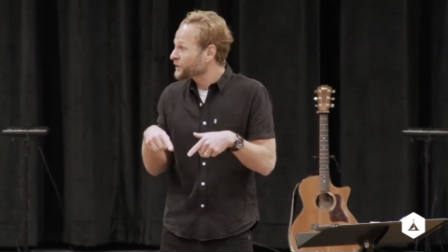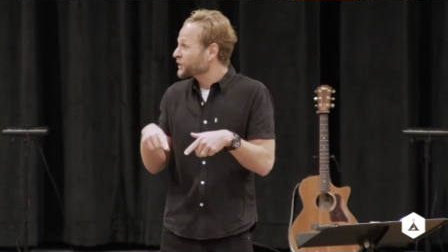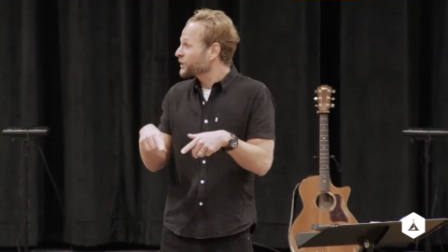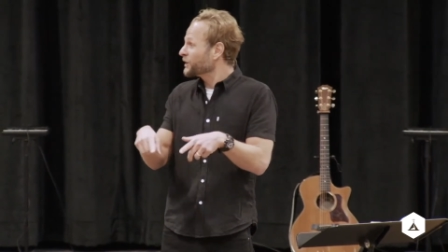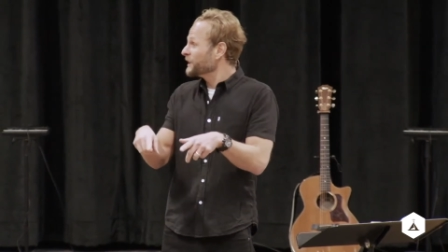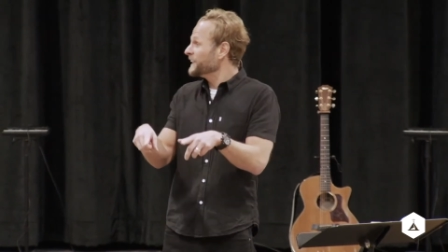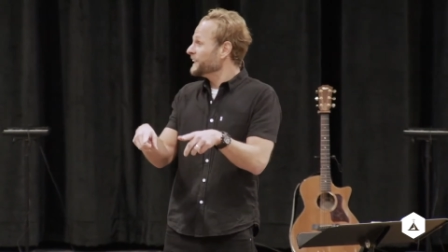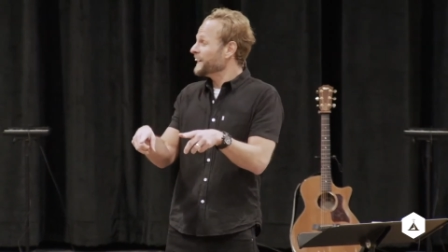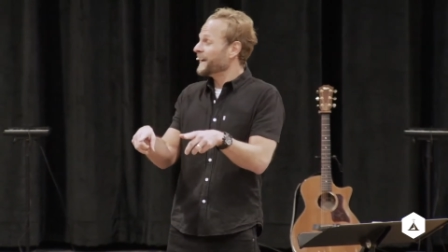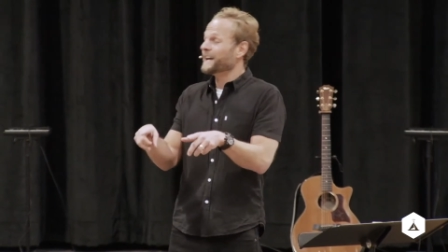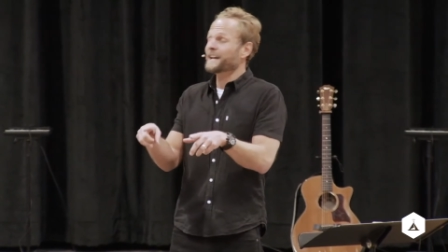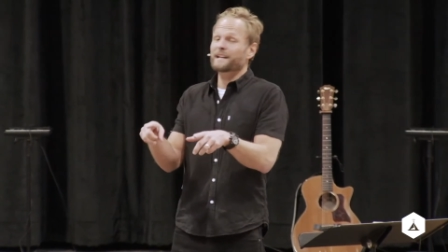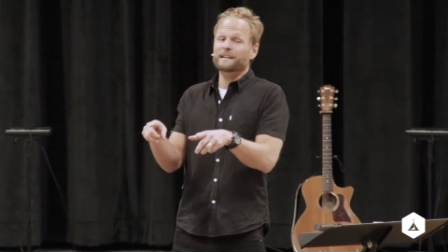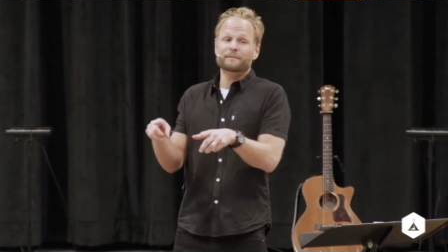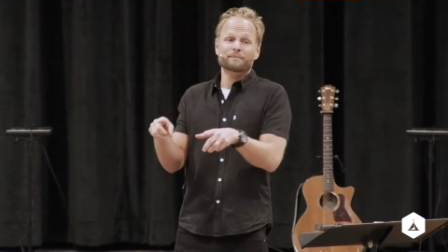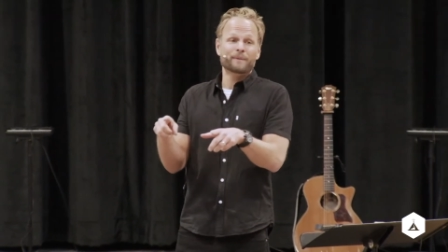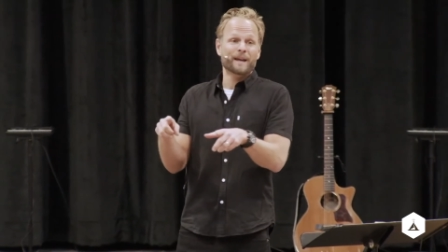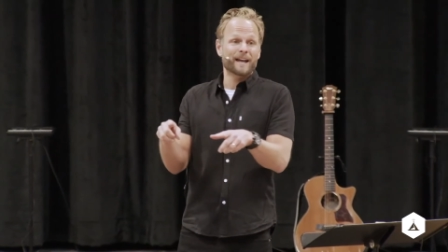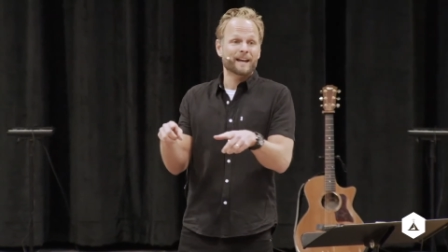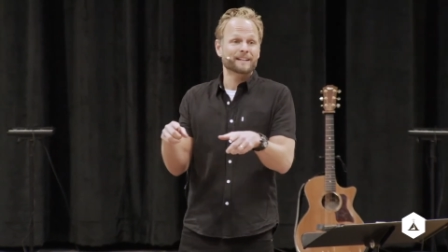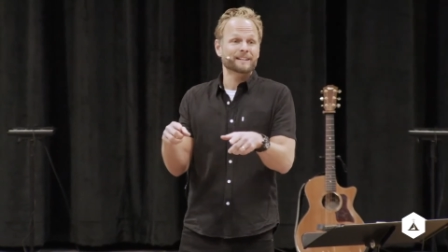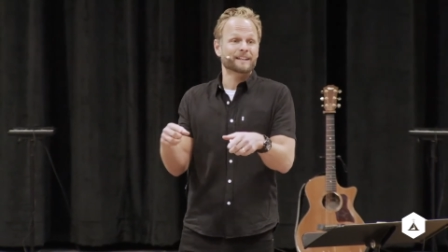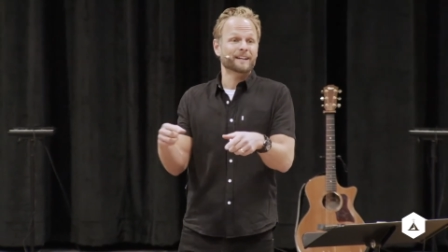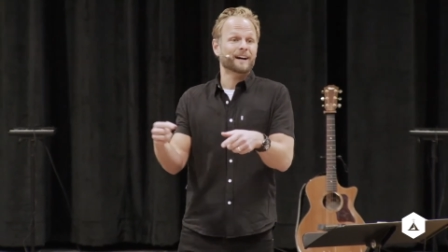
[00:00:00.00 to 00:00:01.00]
create
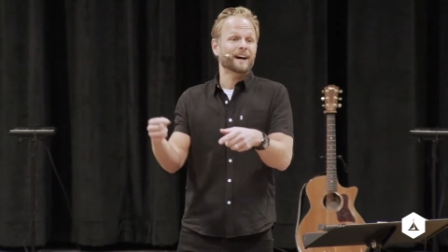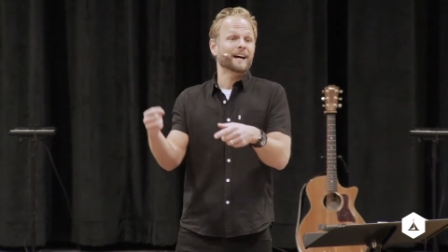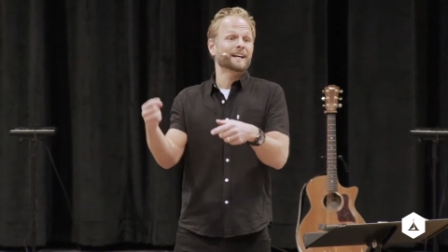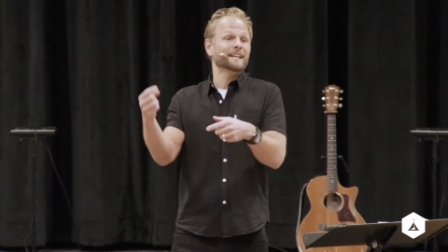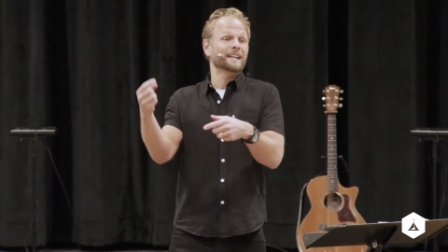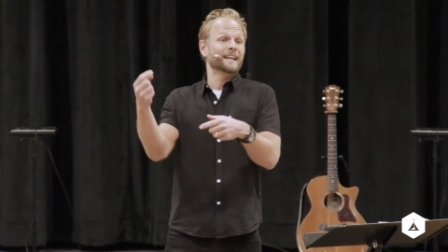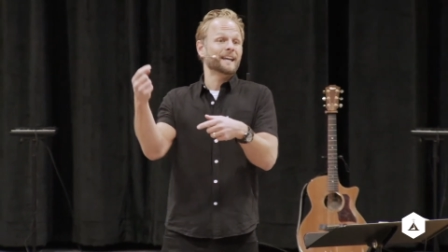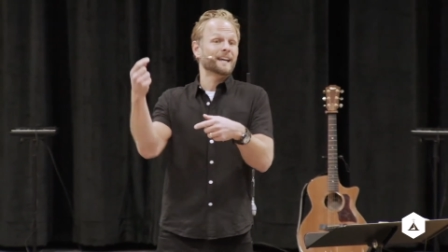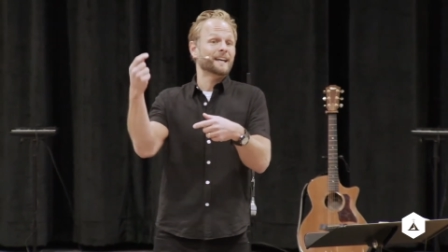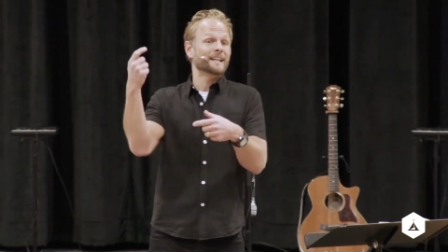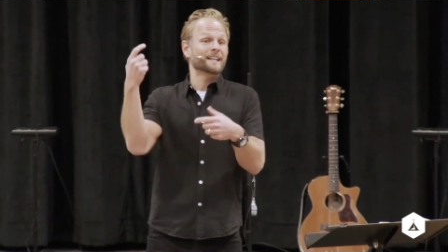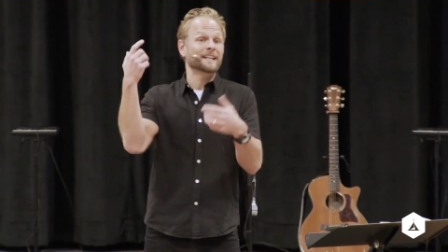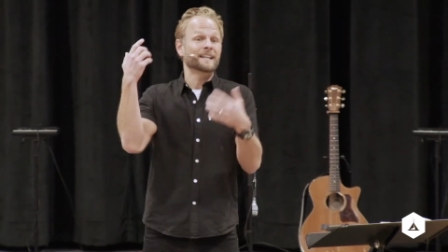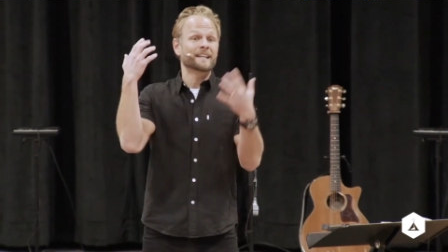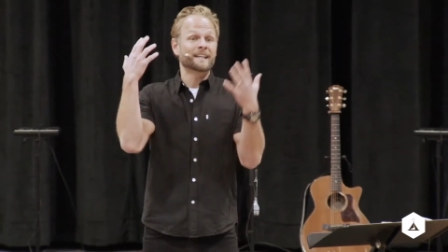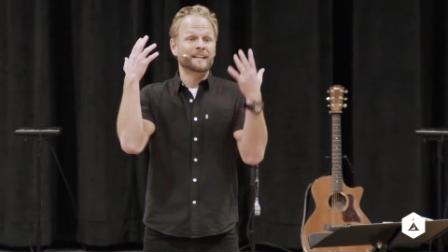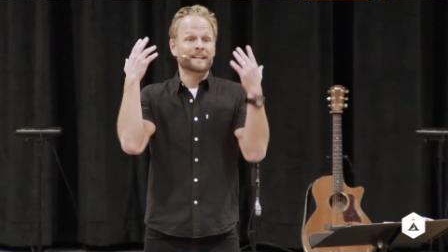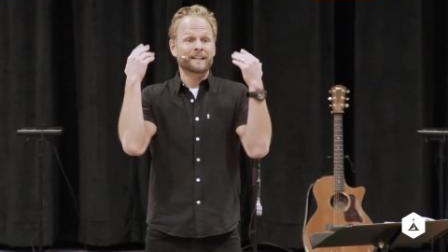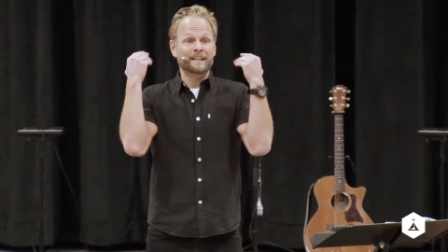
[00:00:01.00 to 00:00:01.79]
mankind in